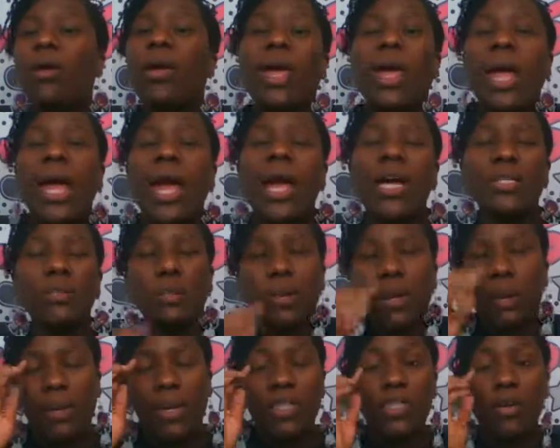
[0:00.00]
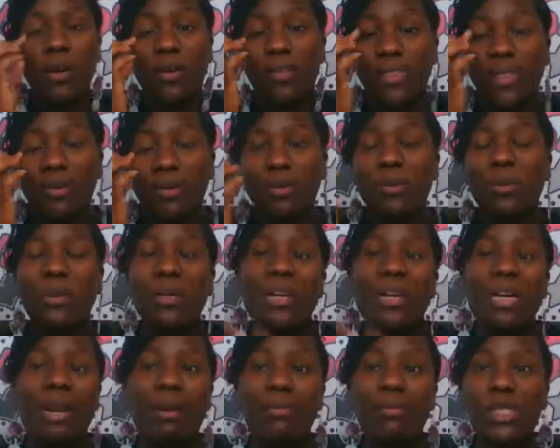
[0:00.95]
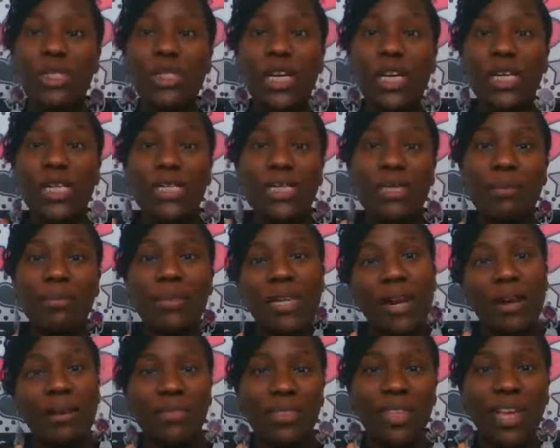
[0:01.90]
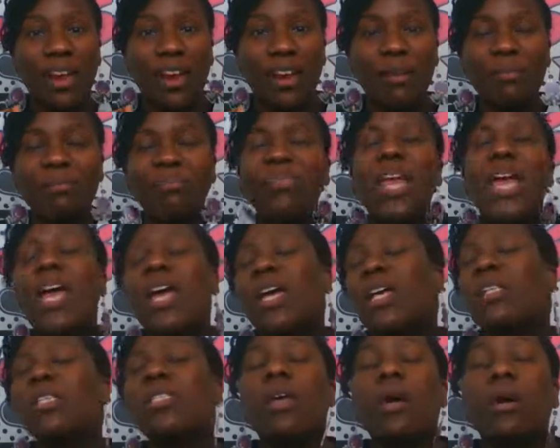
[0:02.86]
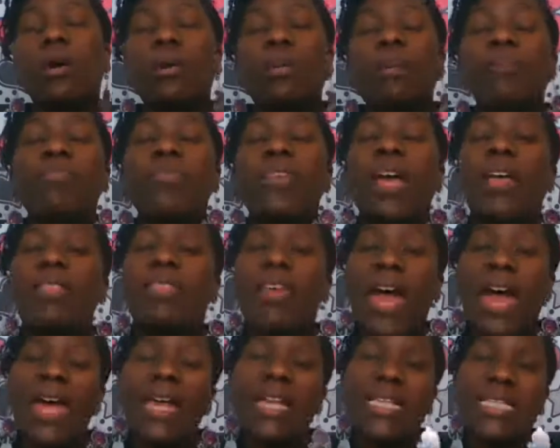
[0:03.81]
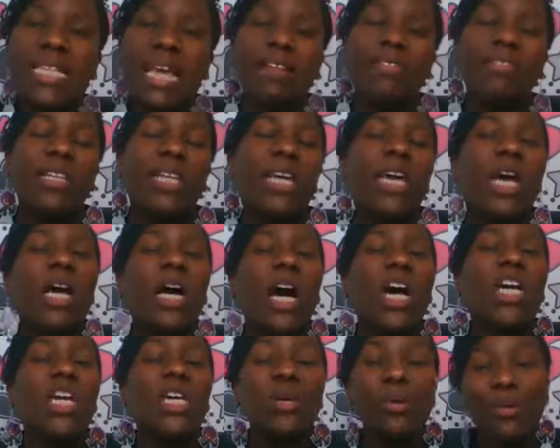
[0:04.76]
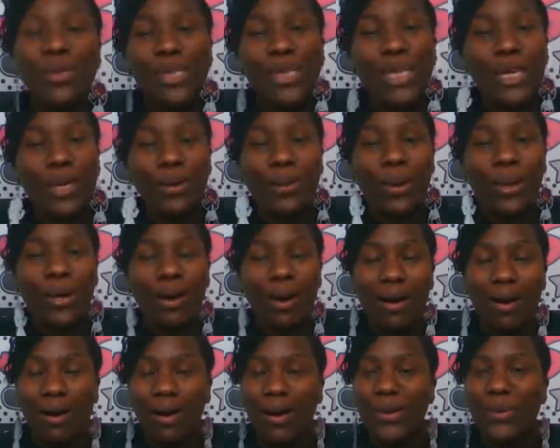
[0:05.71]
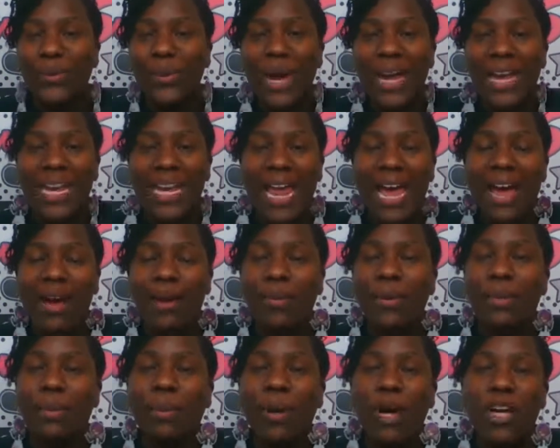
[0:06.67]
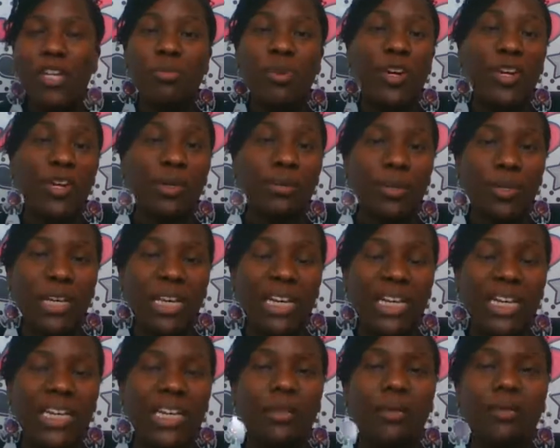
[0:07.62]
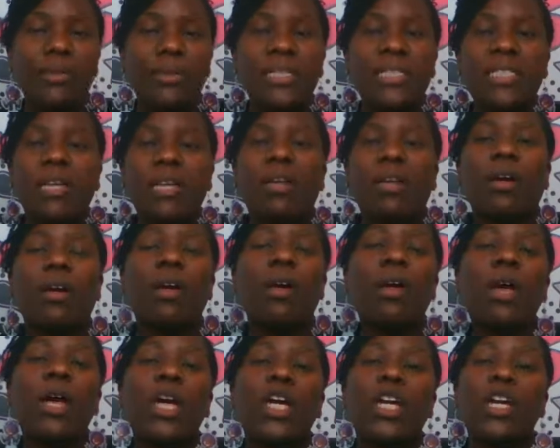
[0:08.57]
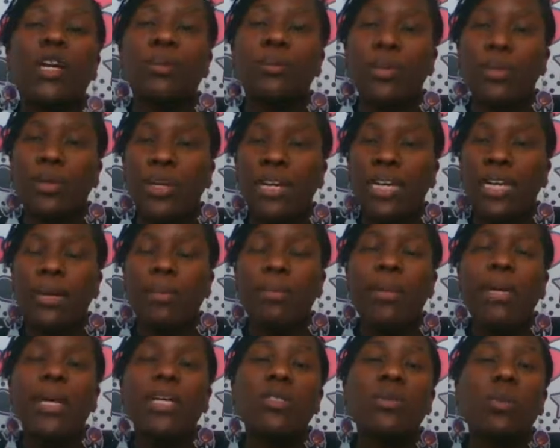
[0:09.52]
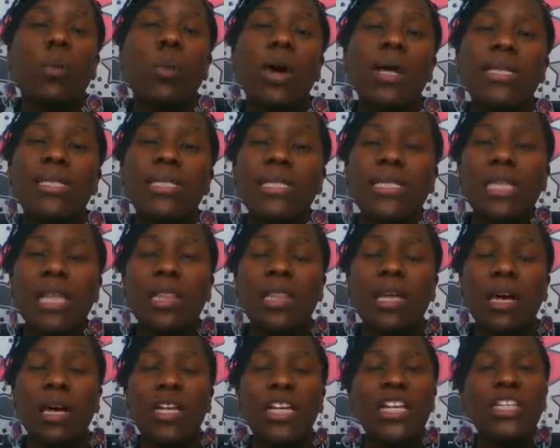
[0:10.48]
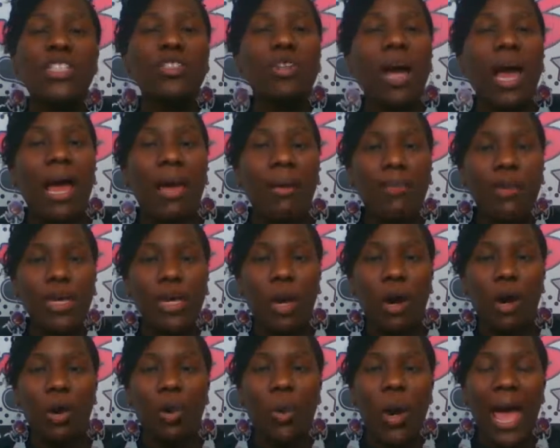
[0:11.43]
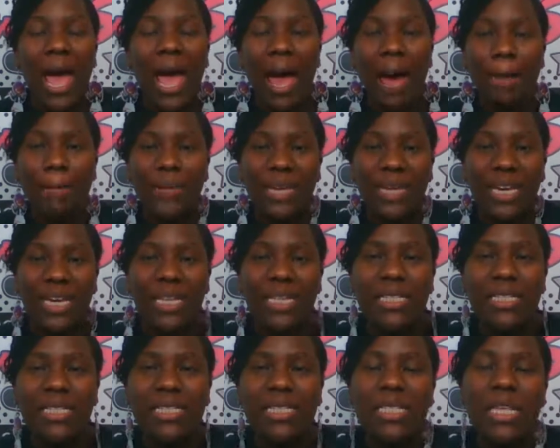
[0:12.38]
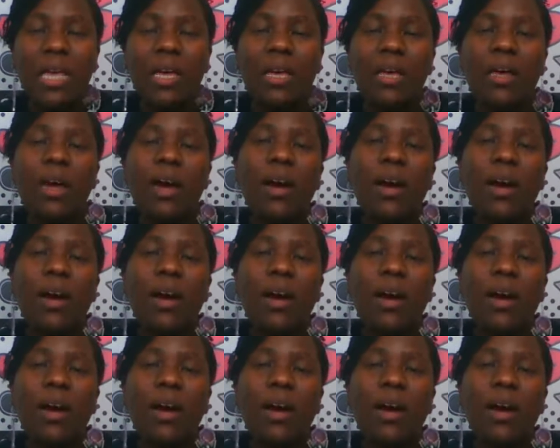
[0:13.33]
Okay, I just want to make sure everything was working. I was checking something out there. So that is definitely a huge thing going on right now in the Poshmark community and the reseller community, because once the initial IPO happens,